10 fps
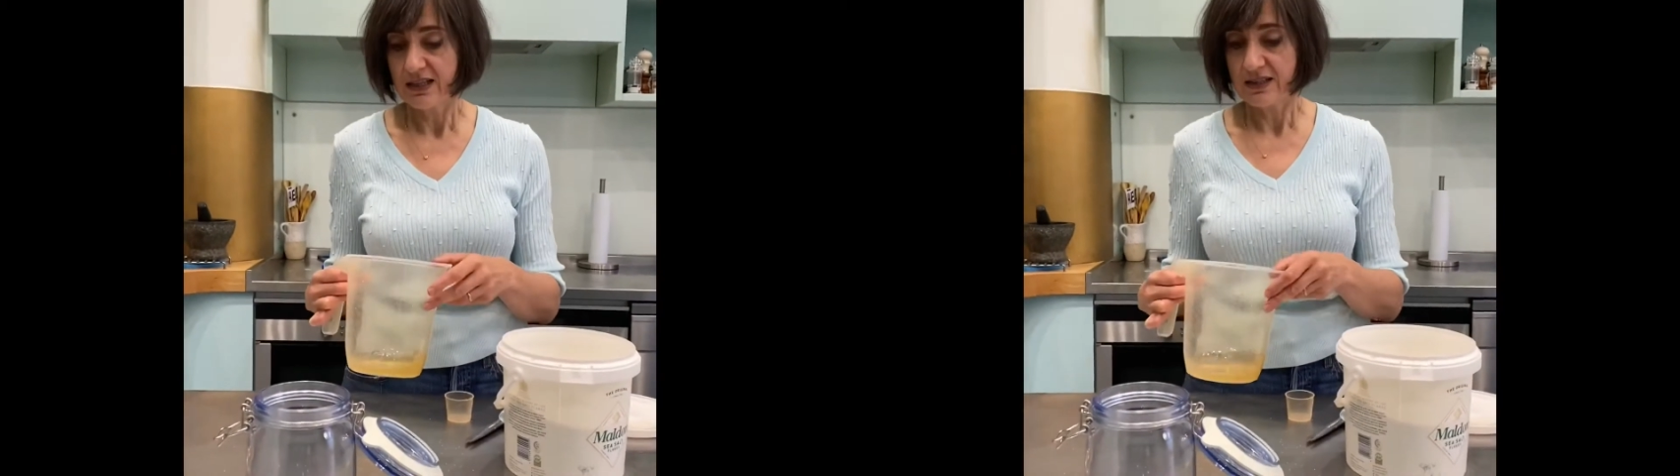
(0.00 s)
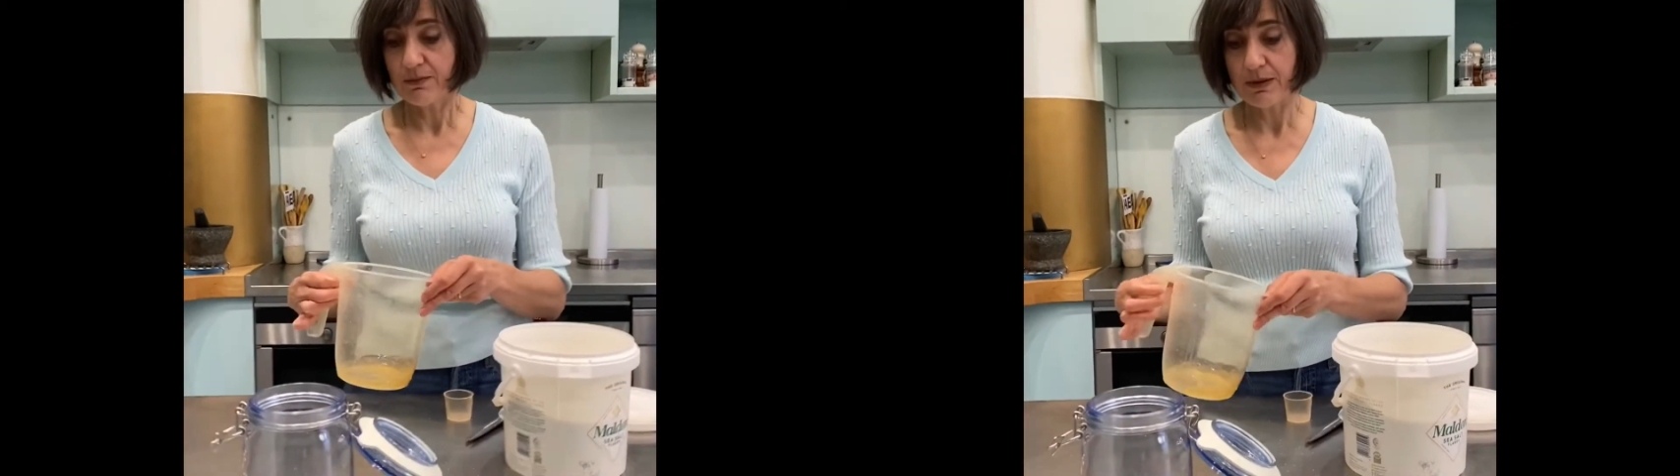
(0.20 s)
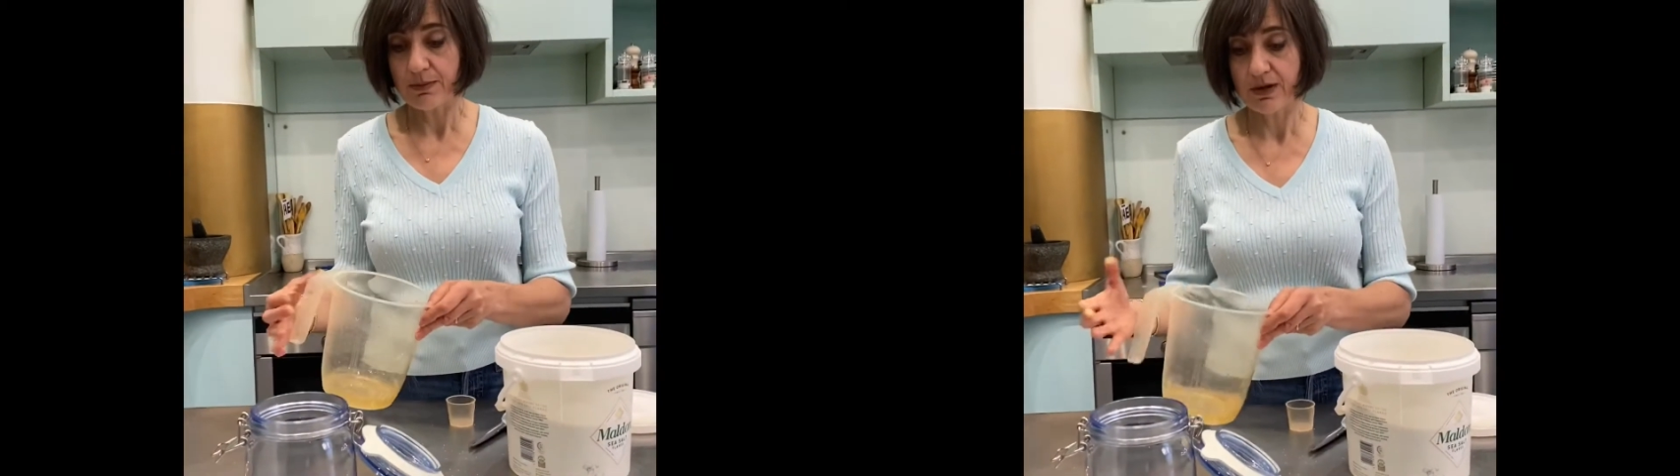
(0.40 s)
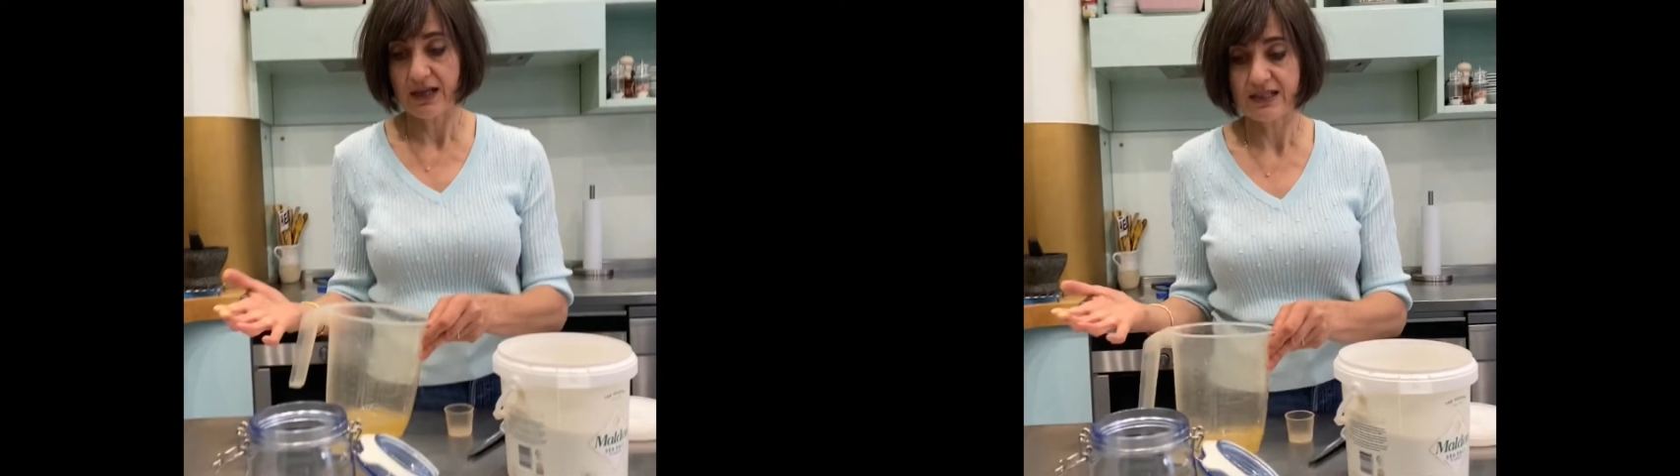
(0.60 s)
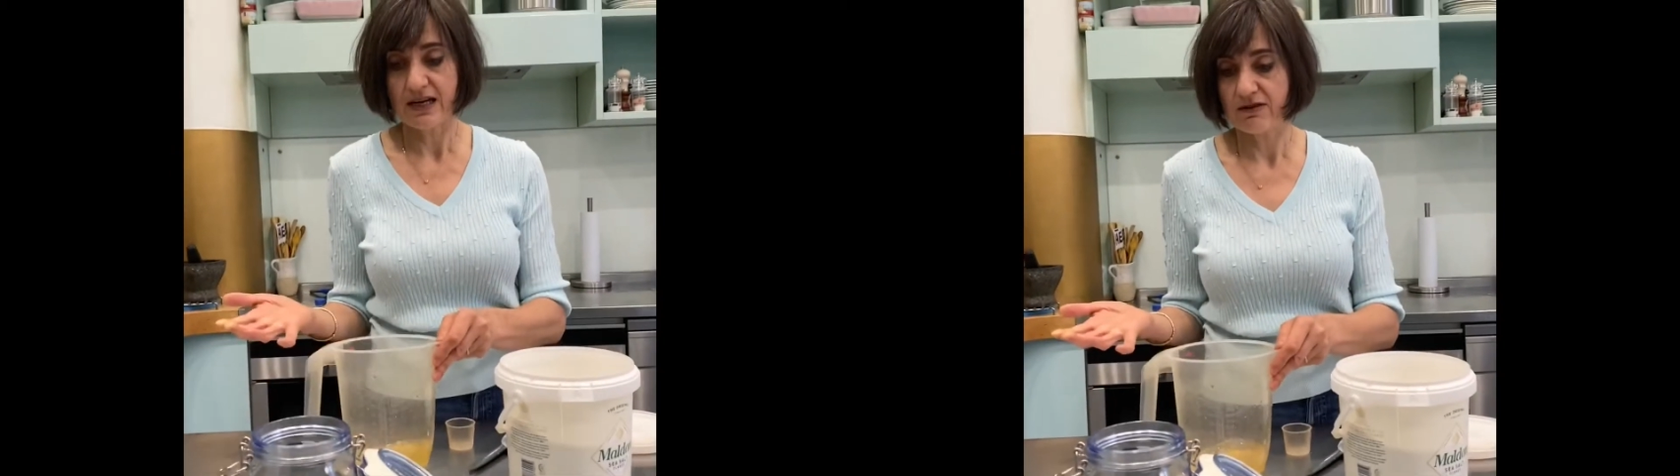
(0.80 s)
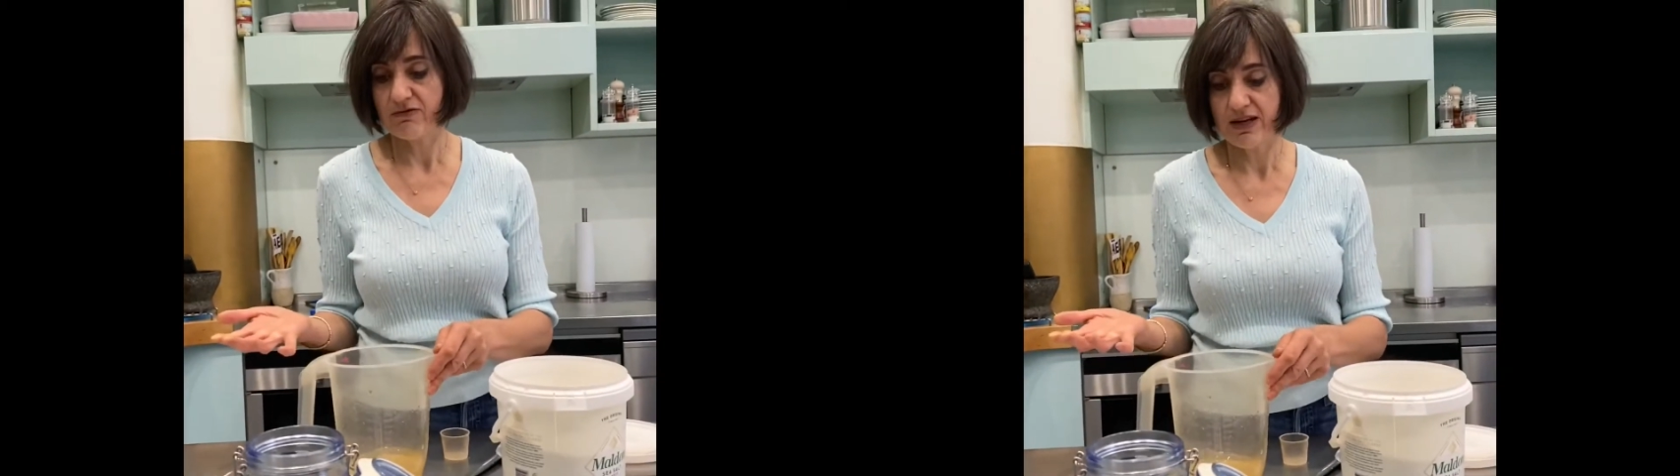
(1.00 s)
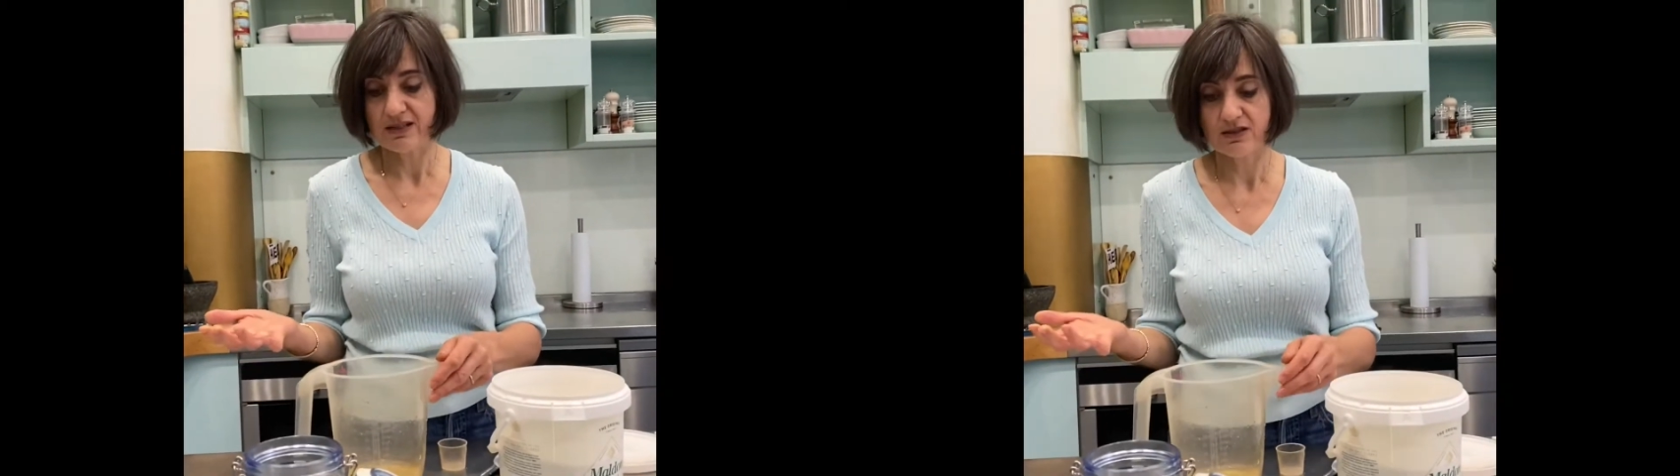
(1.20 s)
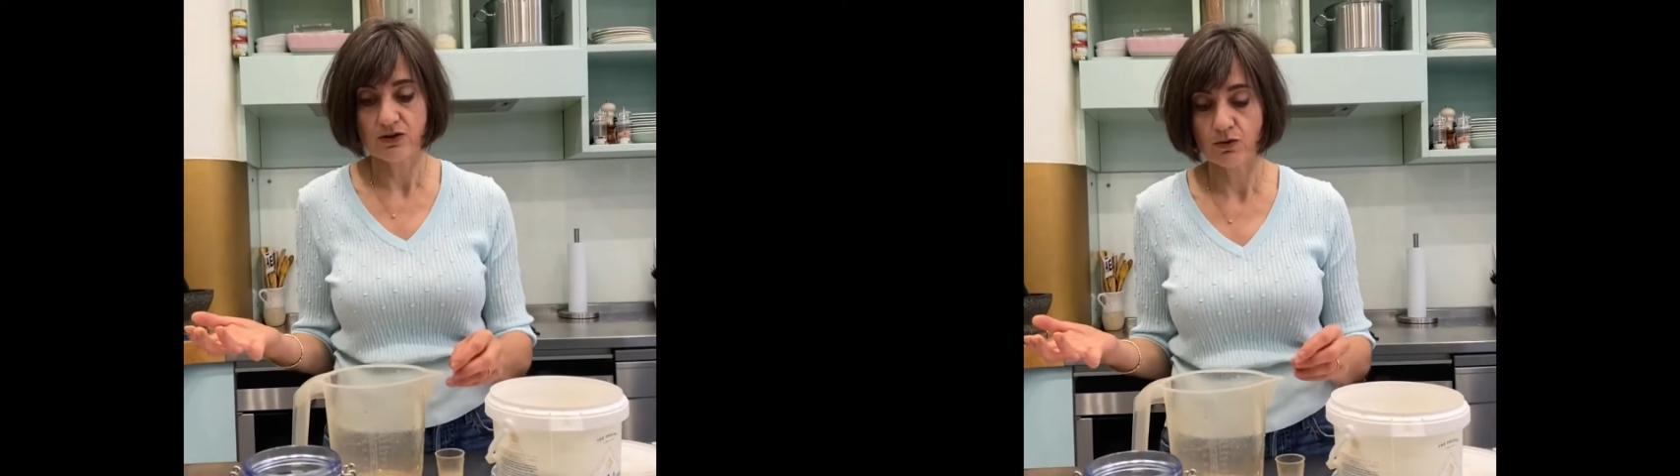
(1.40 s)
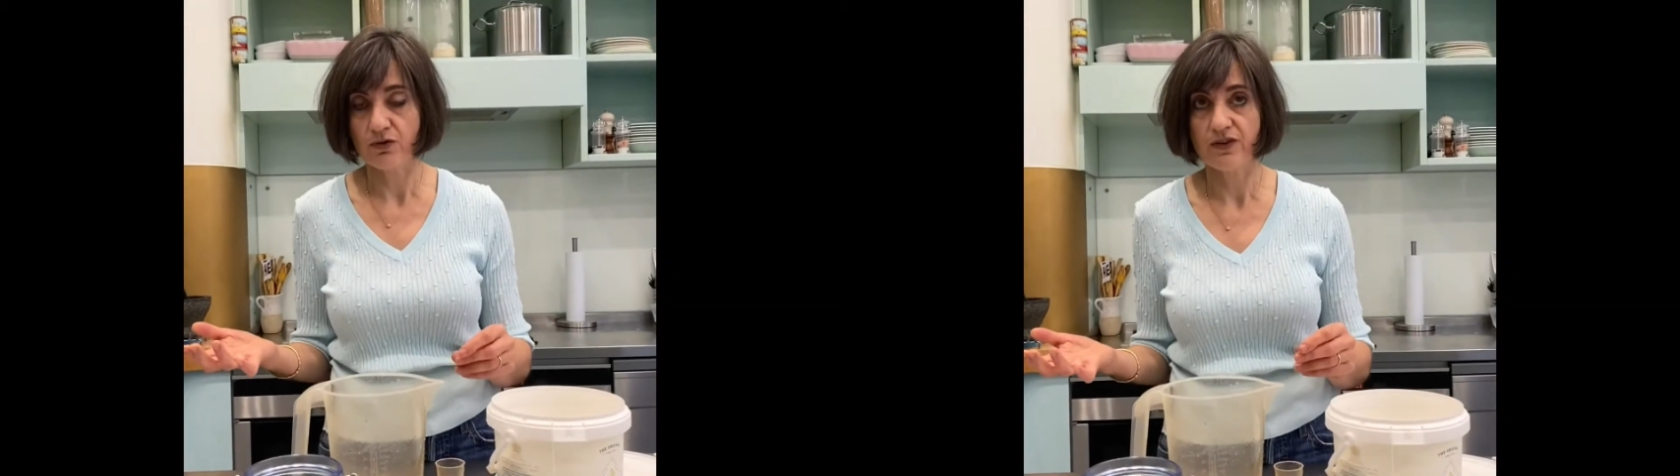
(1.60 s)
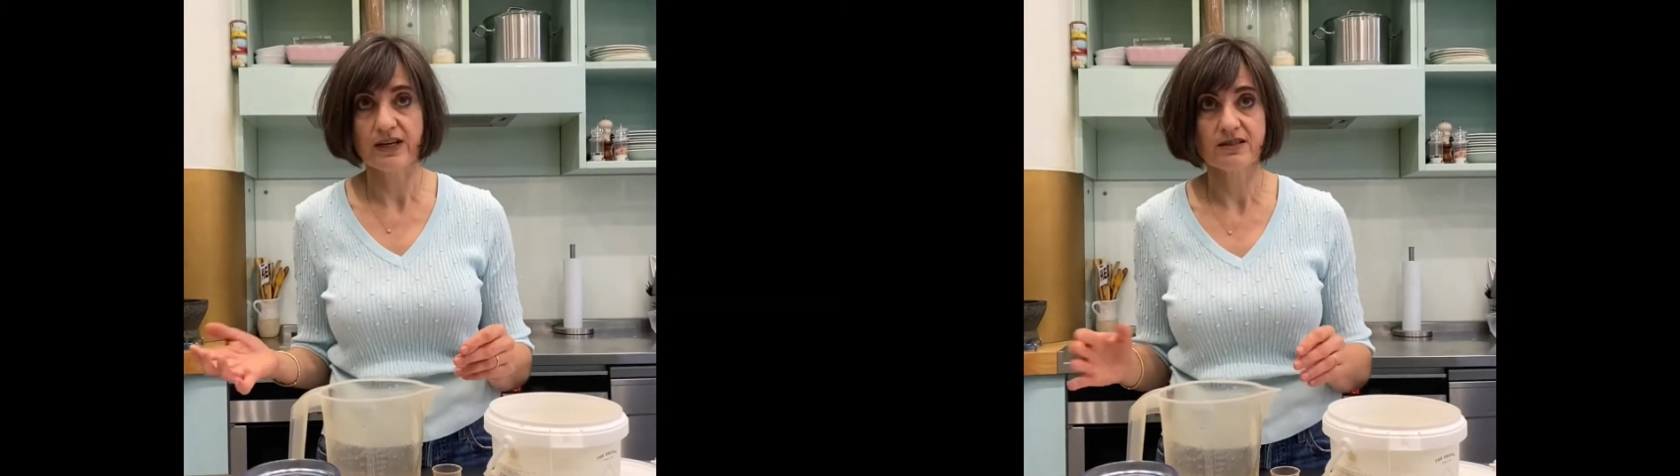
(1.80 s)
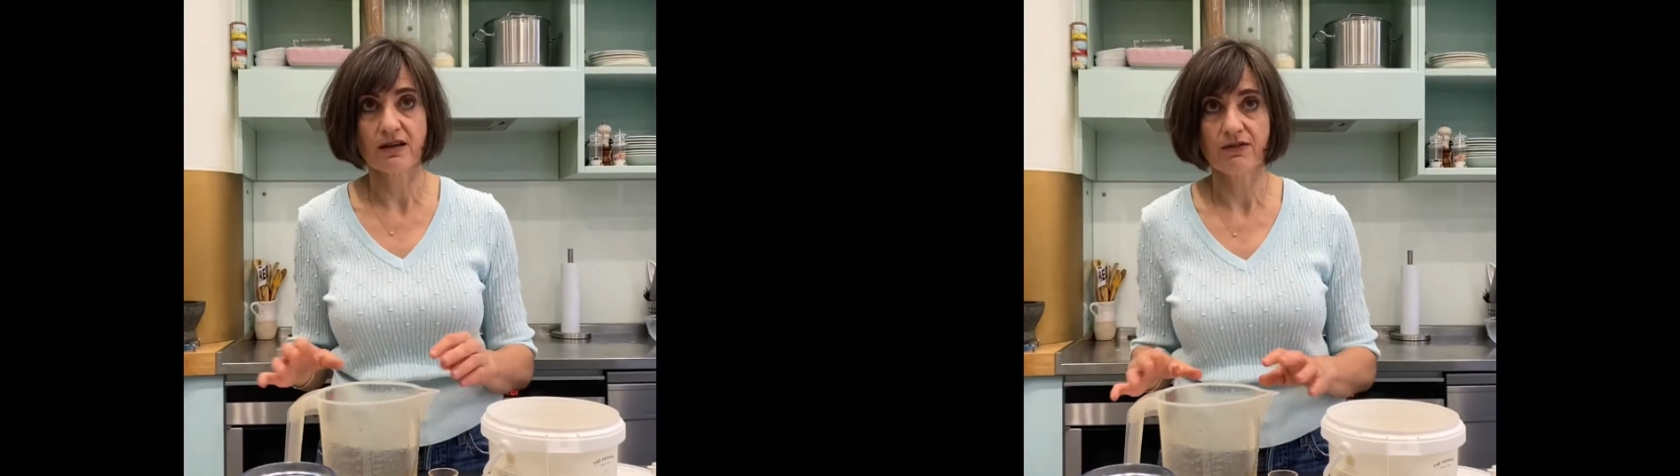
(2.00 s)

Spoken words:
Some people like to add raisins or figs.